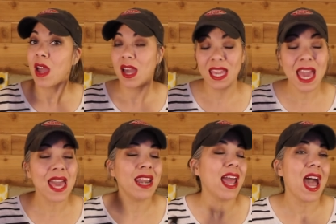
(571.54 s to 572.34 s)

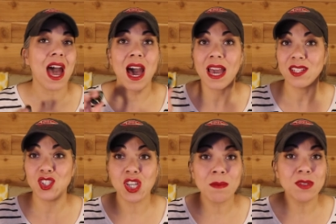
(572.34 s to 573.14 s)
again, I
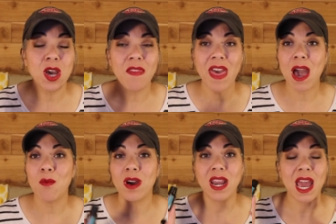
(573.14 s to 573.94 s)
jumped on that
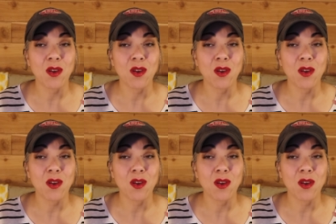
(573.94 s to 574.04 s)
one.